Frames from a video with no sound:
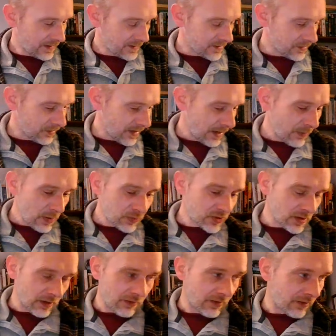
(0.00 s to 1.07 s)
So I will
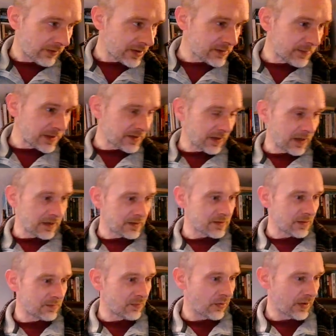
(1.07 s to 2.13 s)
start running out of space again at
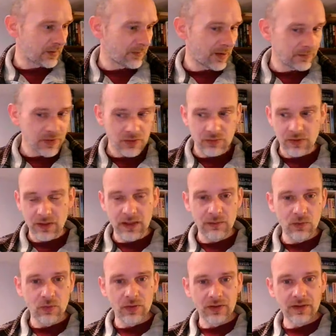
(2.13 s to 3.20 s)
some point, but I'm just going to
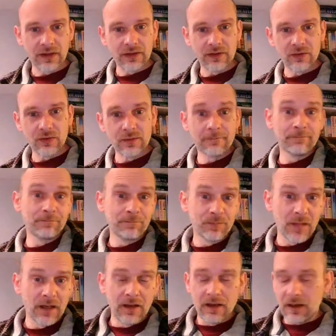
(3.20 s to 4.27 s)
keep going until I do,
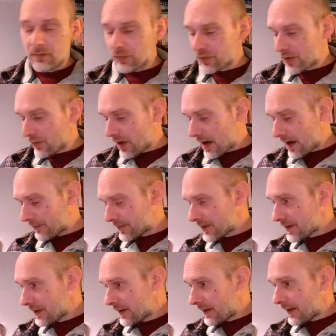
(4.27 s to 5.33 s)
and we'll see what
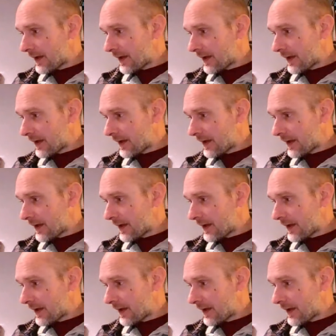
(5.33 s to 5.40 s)
happens.